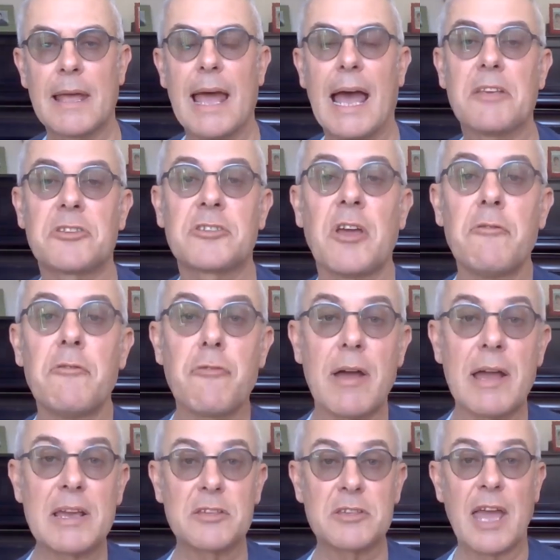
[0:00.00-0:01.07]
At
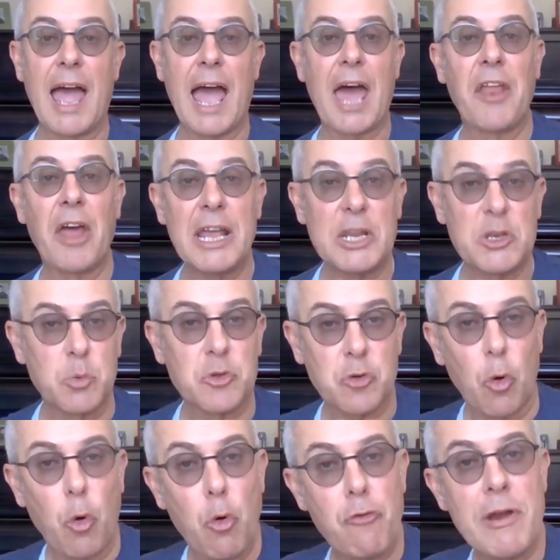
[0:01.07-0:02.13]
sunrise, Anait was
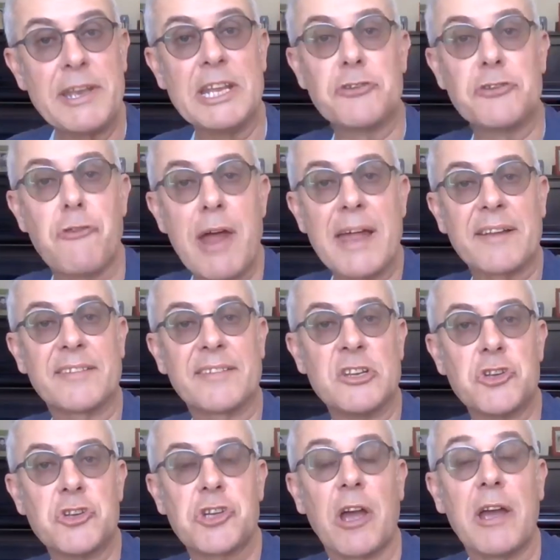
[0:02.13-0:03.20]
already dressed
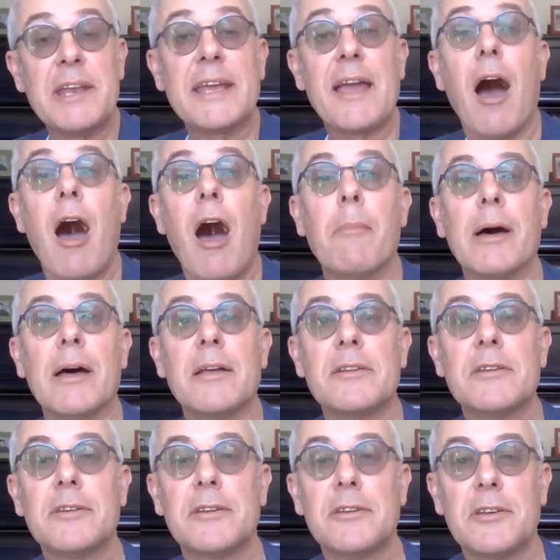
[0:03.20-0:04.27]
in shining armour.
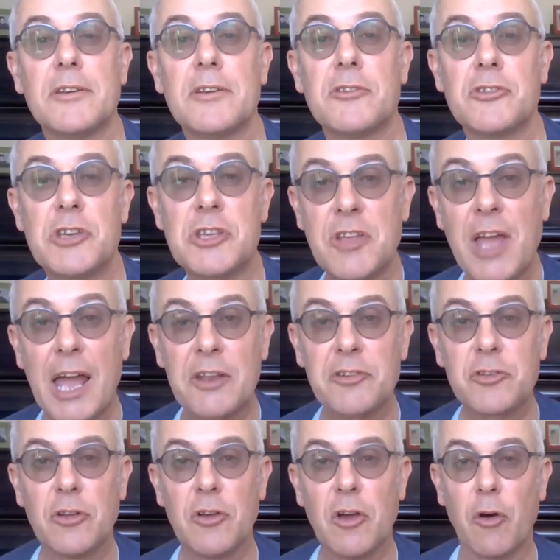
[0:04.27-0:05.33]
She
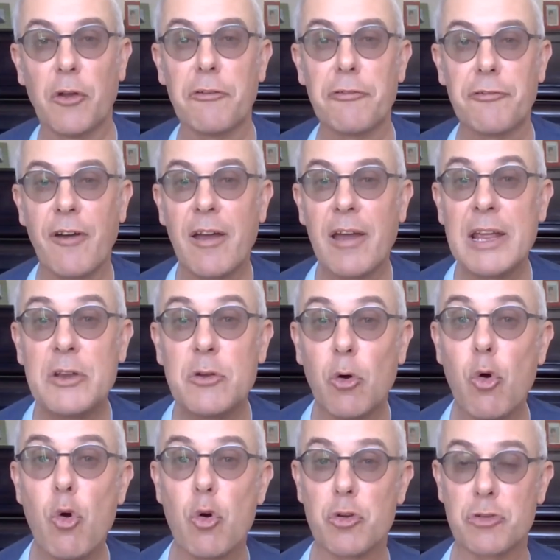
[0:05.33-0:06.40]
sat on a fine
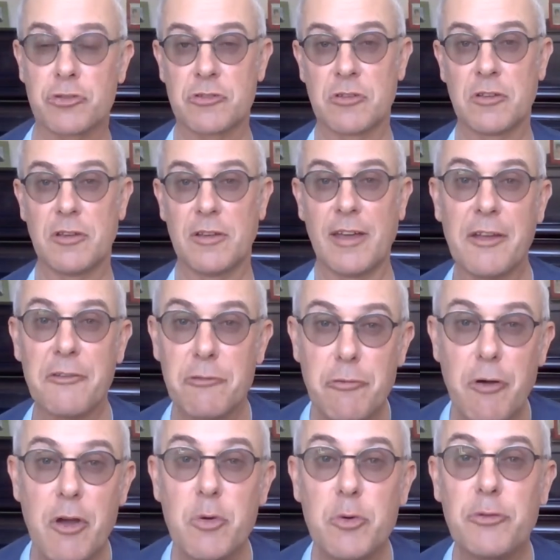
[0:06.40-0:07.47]
horse and
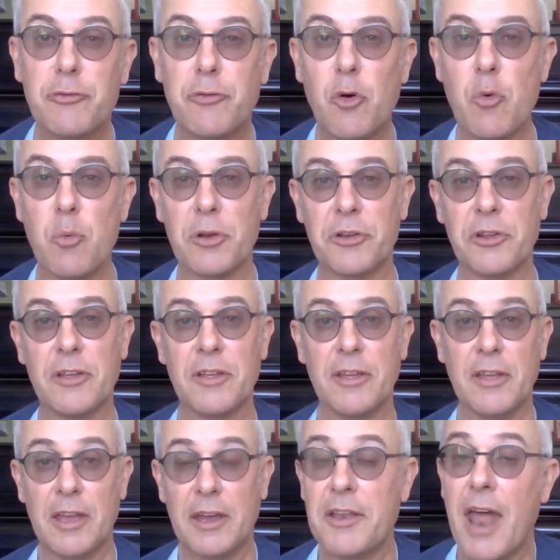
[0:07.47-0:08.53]
rode forward,
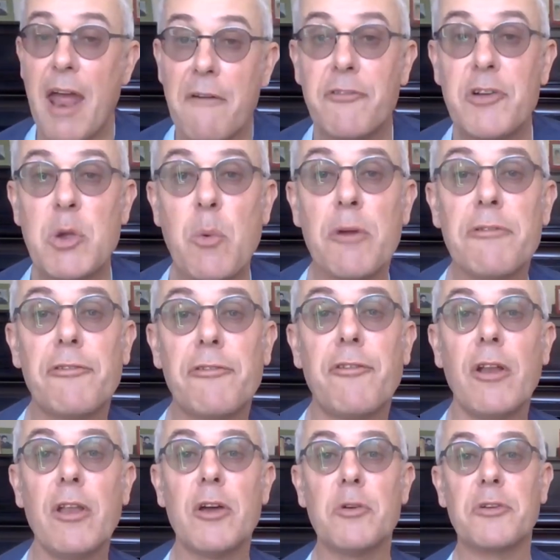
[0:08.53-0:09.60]
and everyone
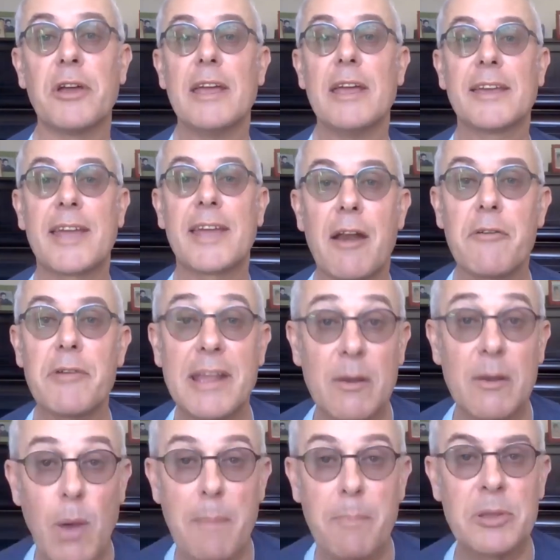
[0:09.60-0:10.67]
followed,
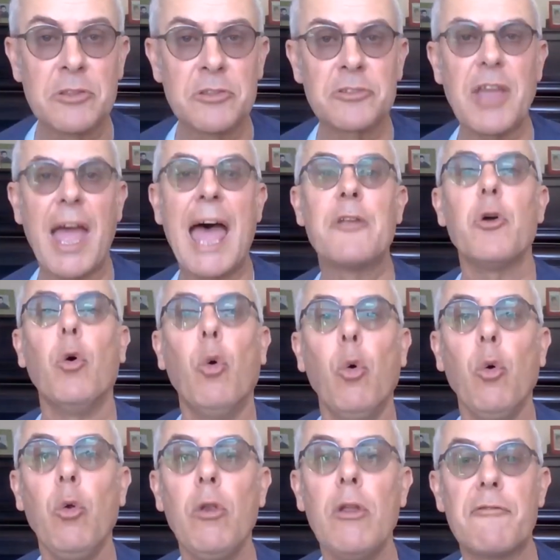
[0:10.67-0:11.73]
carrying weapons and
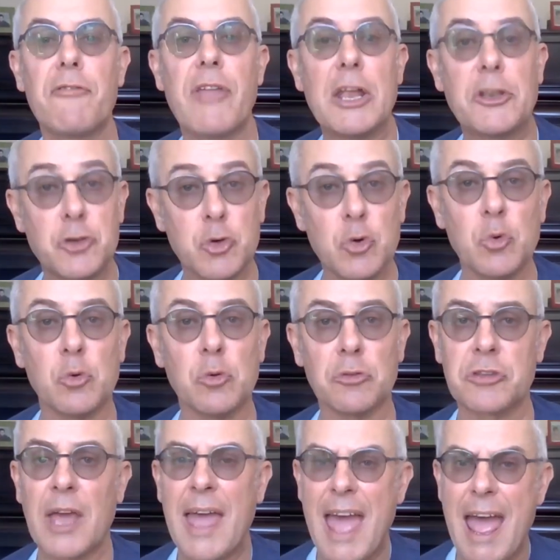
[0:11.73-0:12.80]
all of their
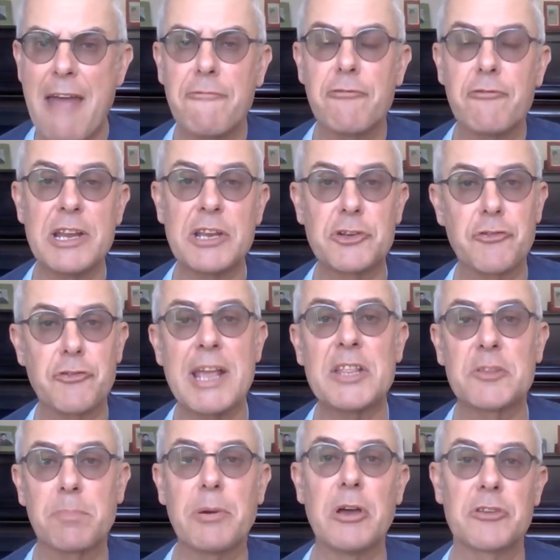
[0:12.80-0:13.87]
tools. Every
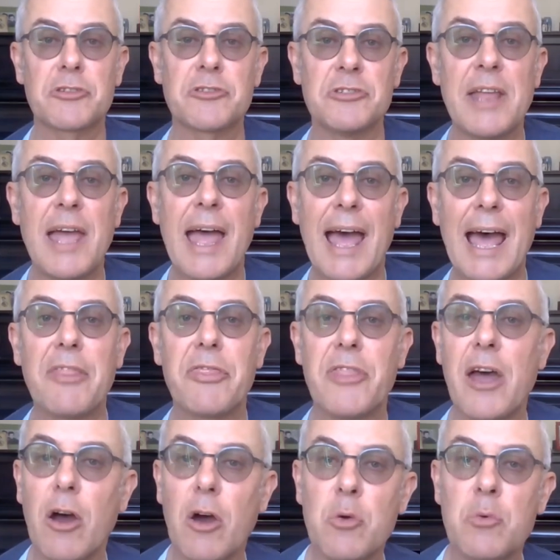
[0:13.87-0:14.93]
tradesperson had
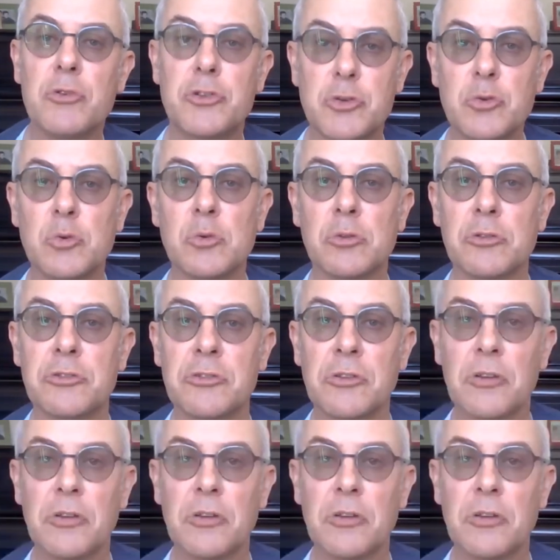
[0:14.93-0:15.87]
their own tools.